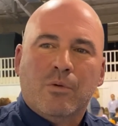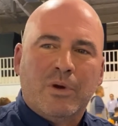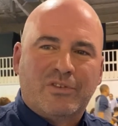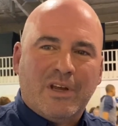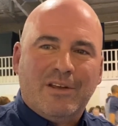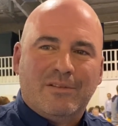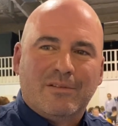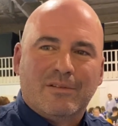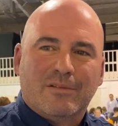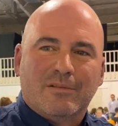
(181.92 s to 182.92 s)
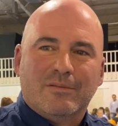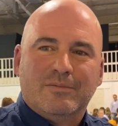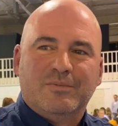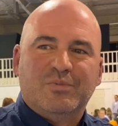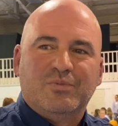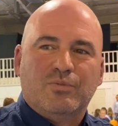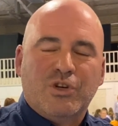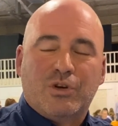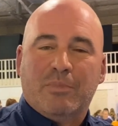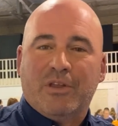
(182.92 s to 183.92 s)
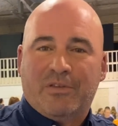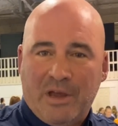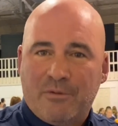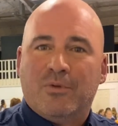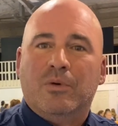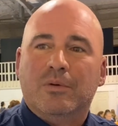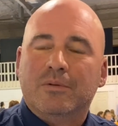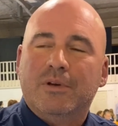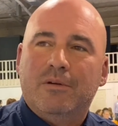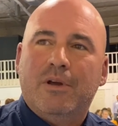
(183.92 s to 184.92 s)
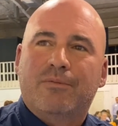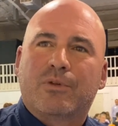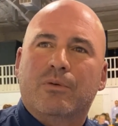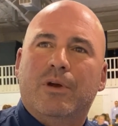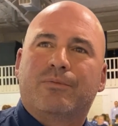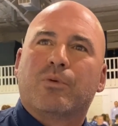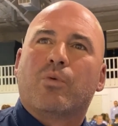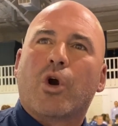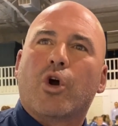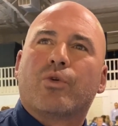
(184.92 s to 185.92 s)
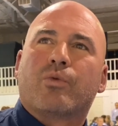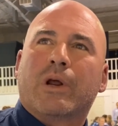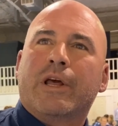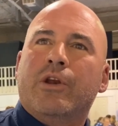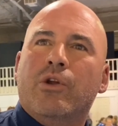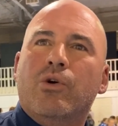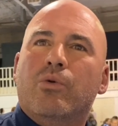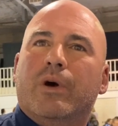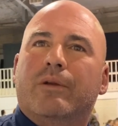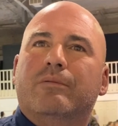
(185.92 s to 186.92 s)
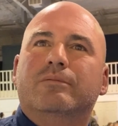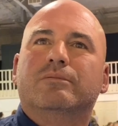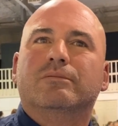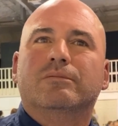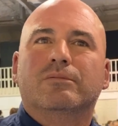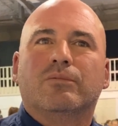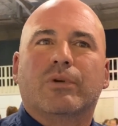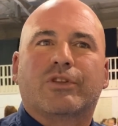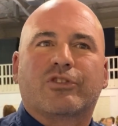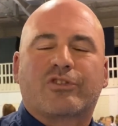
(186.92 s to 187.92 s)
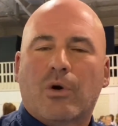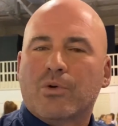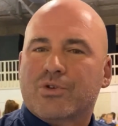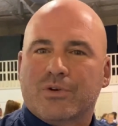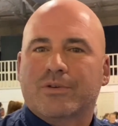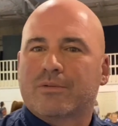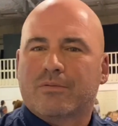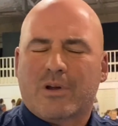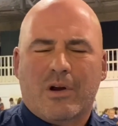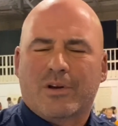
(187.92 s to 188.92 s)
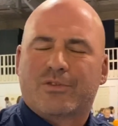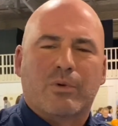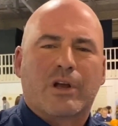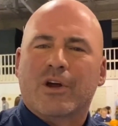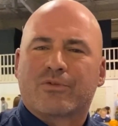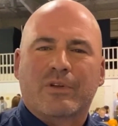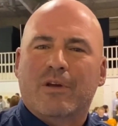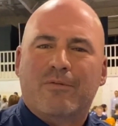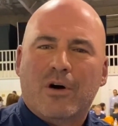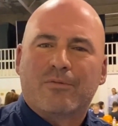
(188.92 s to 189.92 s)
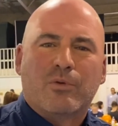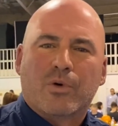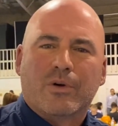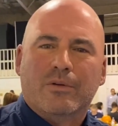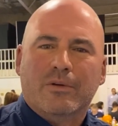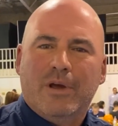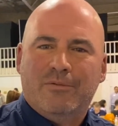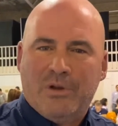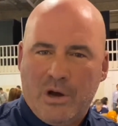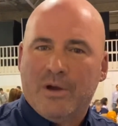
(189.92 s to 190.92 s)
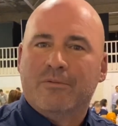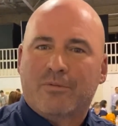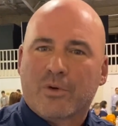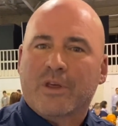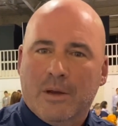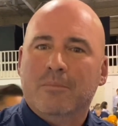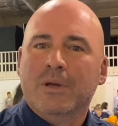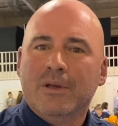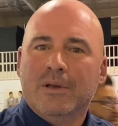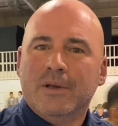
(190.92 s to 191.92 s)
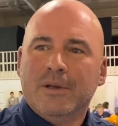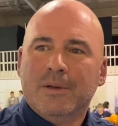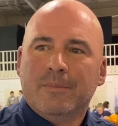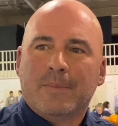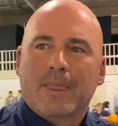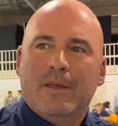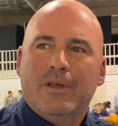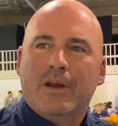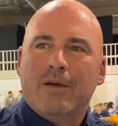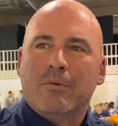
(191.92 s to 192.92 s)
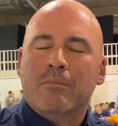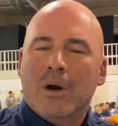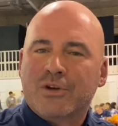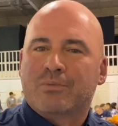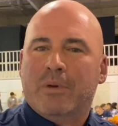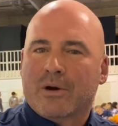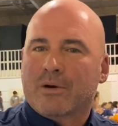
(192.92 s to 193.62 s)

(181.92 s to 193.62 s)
we say we should be thankful, if the world really knew what the soldiers, regardless of what country they fought for, have done for them, they'd have a much bigger